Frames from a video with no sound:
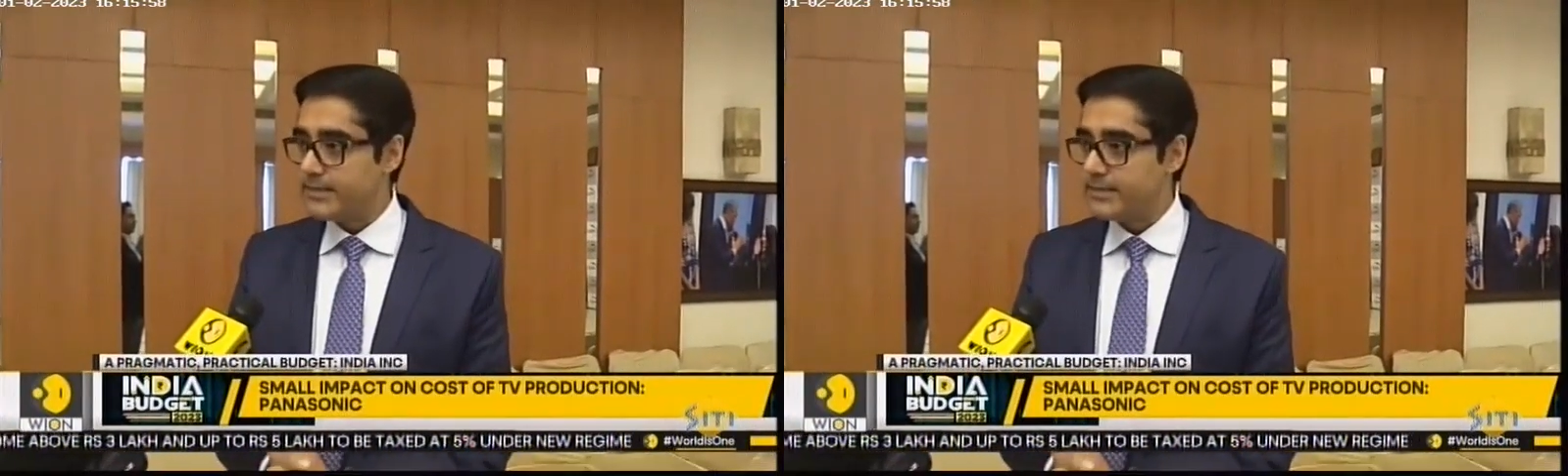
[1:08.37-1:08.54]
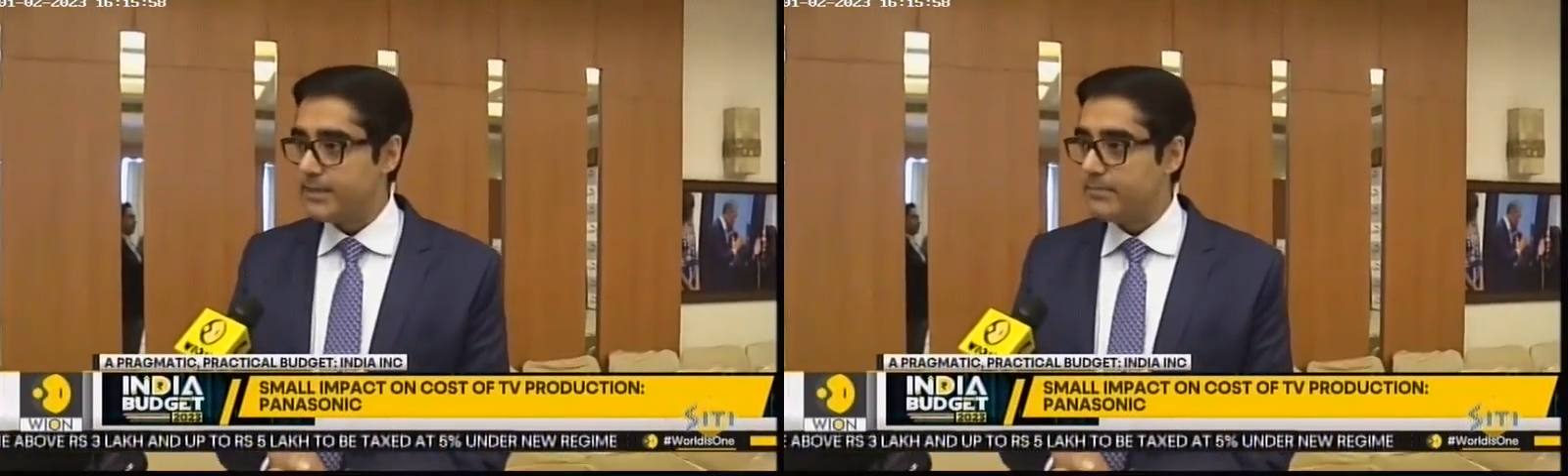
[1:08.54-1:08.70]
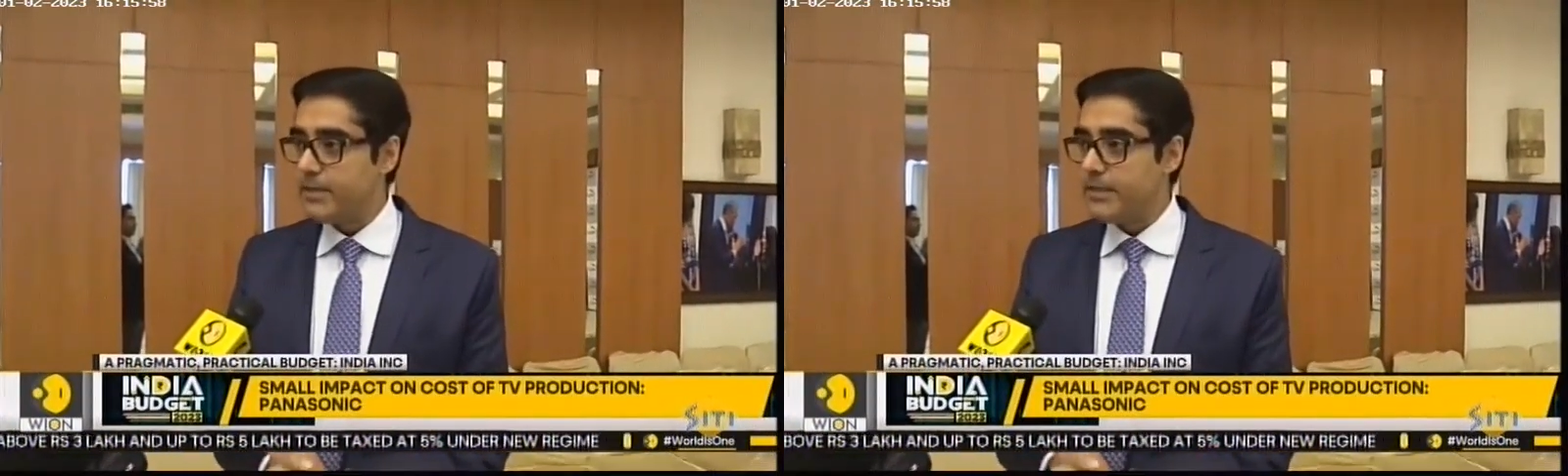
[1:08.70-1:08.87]

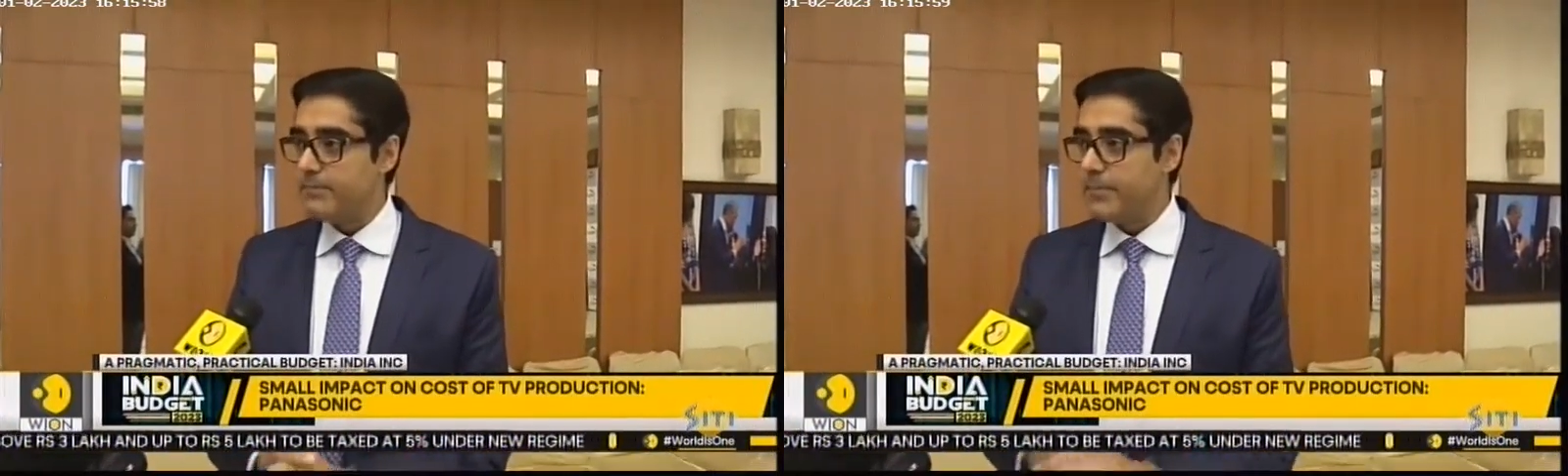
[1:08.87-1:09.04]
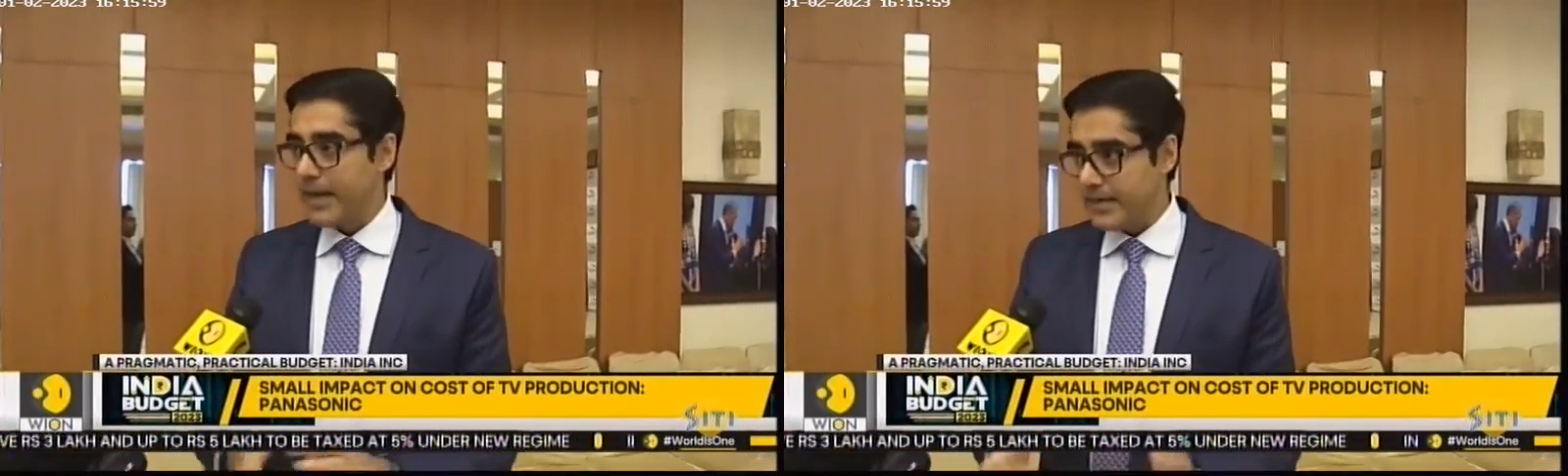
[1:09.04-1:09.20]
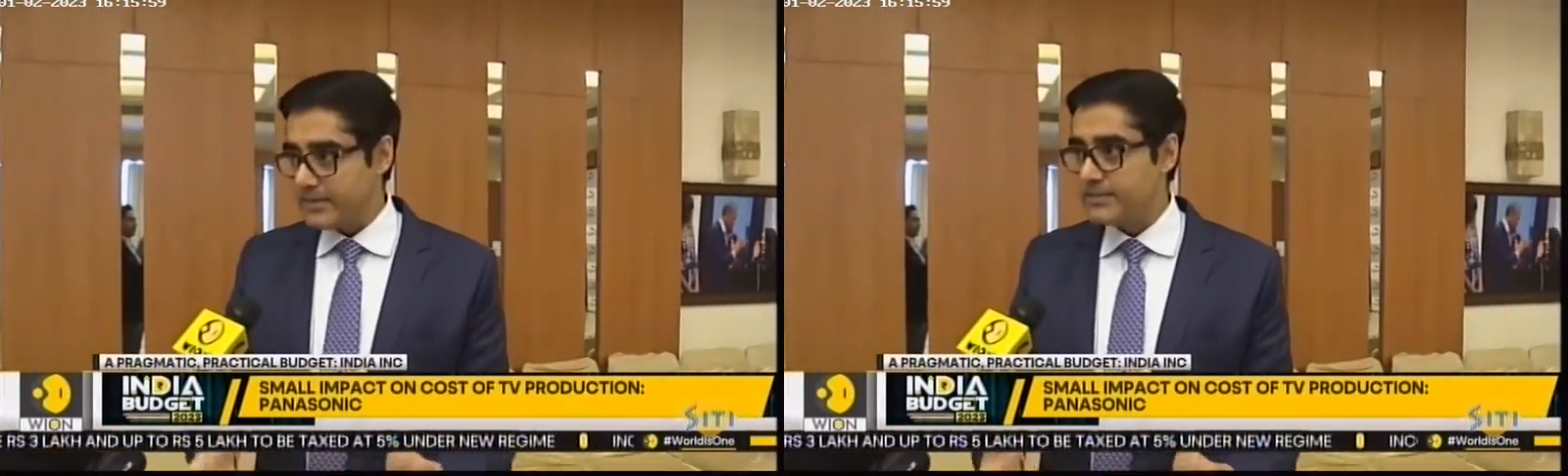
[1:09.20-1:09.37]
reasonably
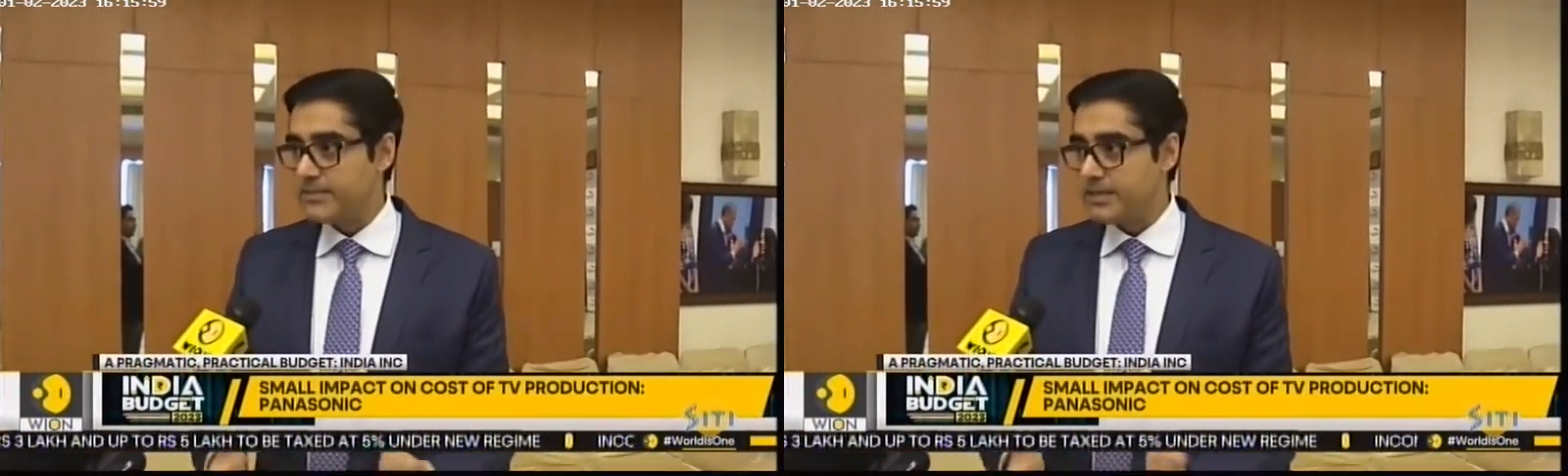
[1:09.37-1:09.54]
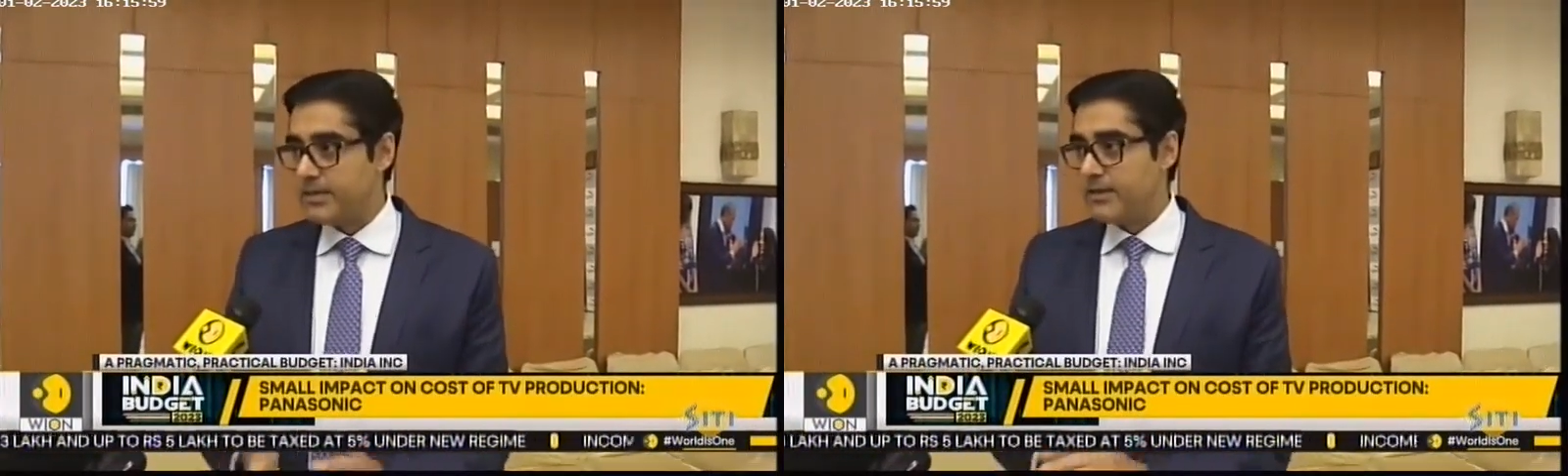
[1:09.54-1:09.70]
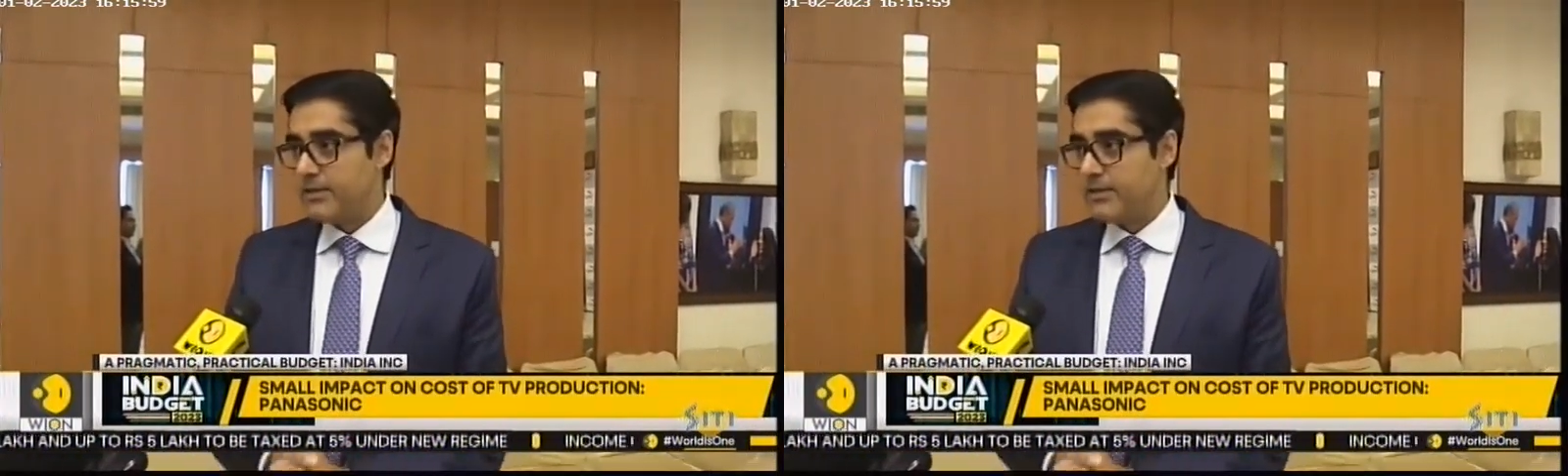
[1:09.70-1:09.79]
balanced,